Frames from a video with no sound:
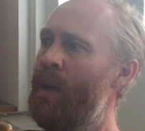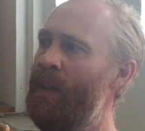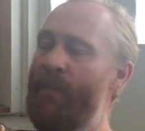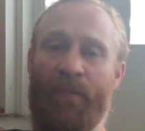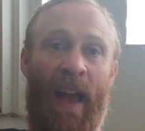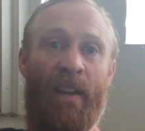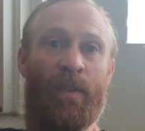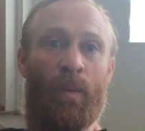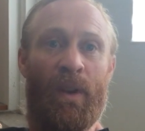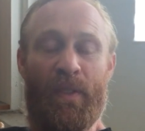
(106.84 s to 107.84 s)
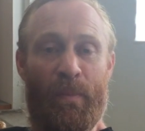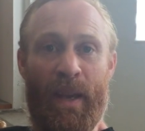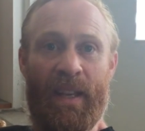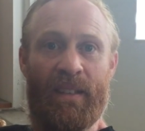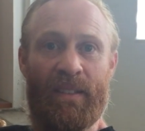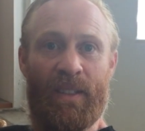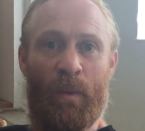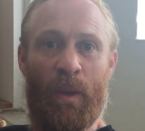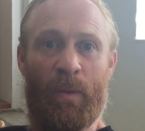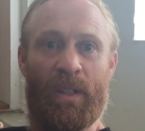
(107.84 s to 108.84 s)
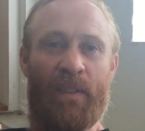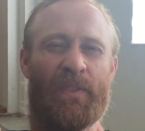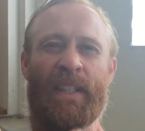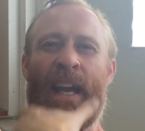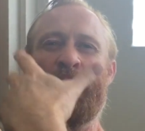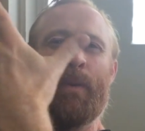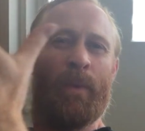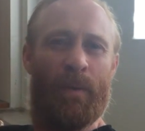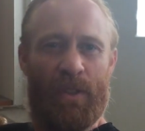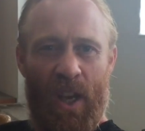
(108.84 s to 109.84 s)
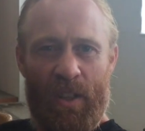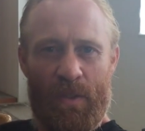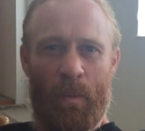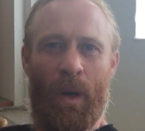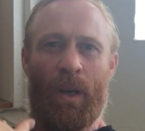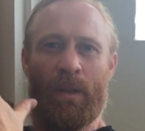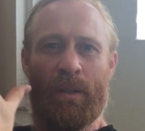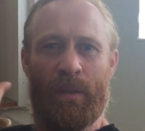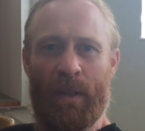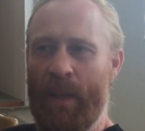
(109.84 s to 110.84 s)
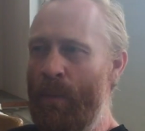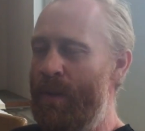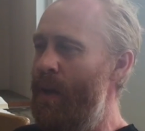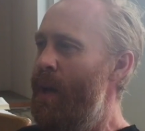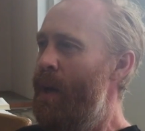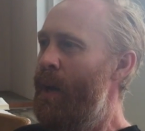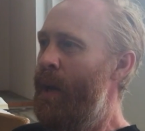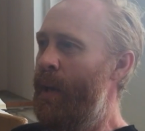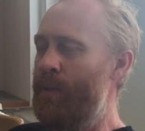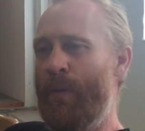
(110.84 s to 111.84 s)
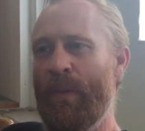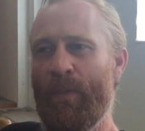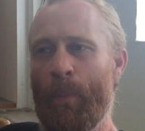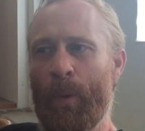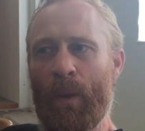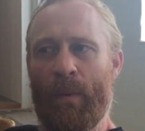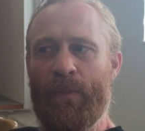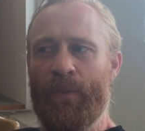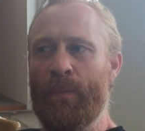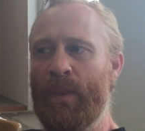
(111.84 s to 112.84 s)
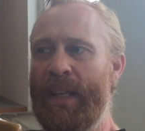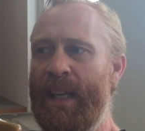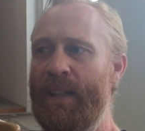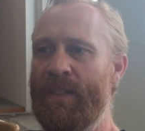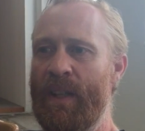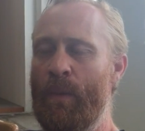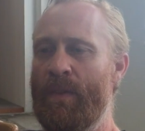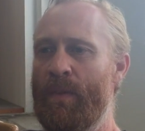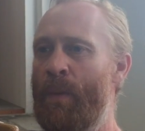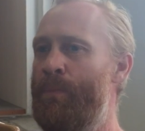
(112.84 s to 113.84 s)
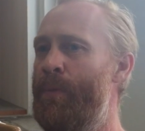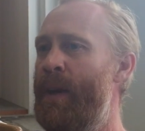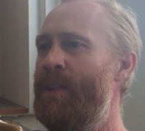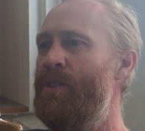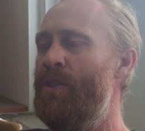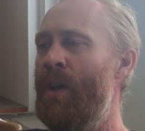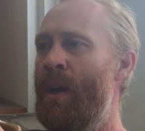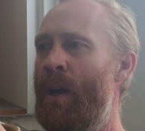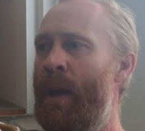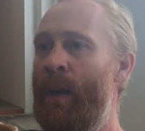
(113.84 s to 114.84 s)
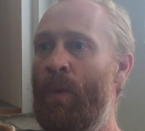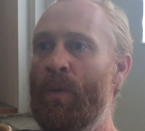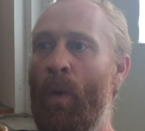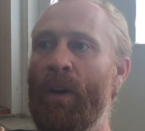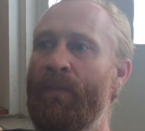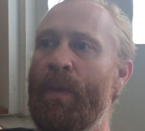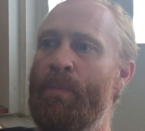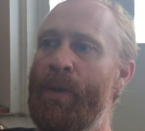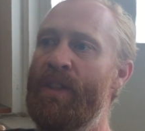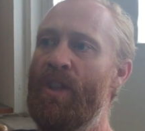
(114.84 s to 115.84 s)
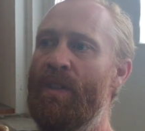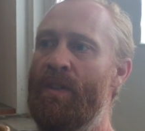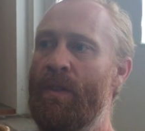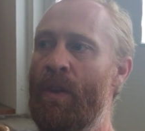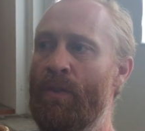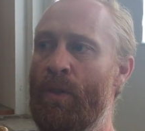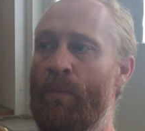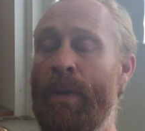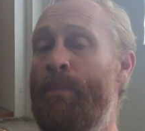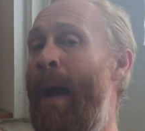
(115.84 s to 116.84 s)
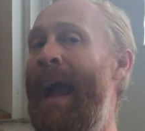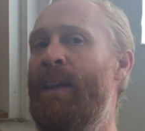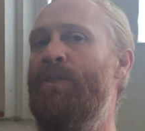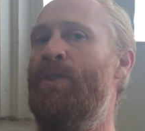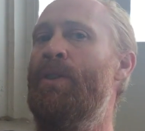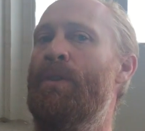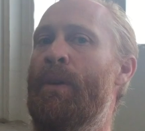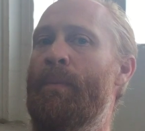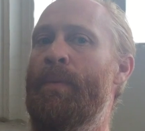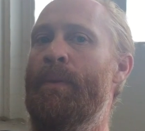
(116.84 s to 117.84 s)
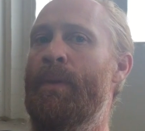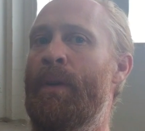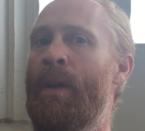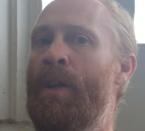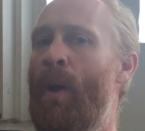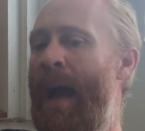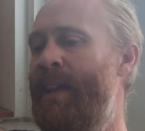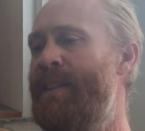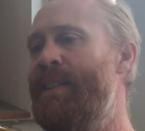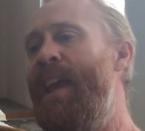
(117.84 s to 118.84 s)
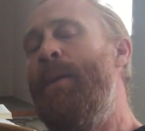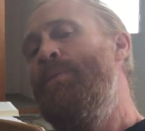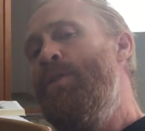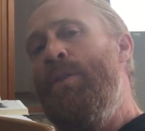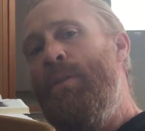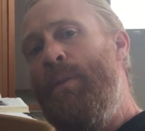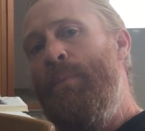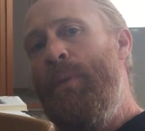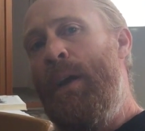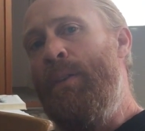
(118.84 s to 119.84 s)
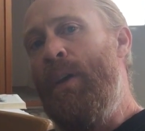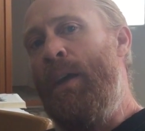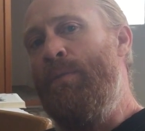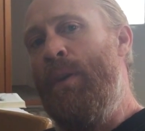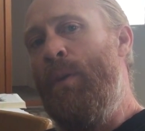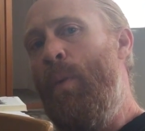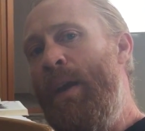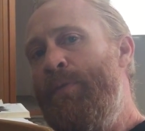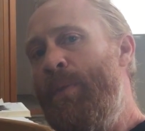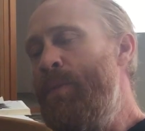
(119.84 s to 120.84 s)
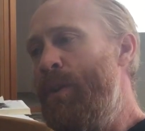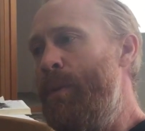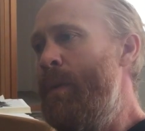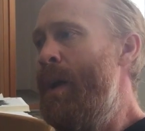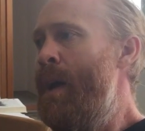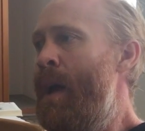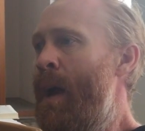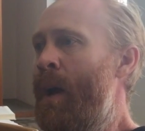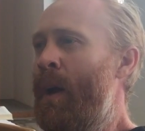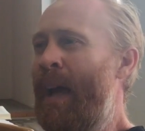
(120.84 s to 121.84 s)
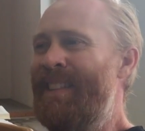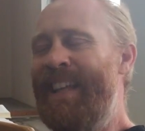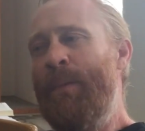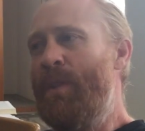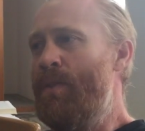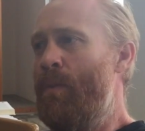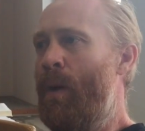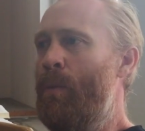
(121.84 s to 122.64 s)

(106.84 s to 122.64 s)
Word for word: live forever with me. You know, we would live together and we would change the world. And he was, he was from Liverpool, I'm from Leeds. He was the bridge he was one of the bridges that took me back to Europe. You know, I had escaped Europe, I'd, I'd run away from Europe. Escaped is the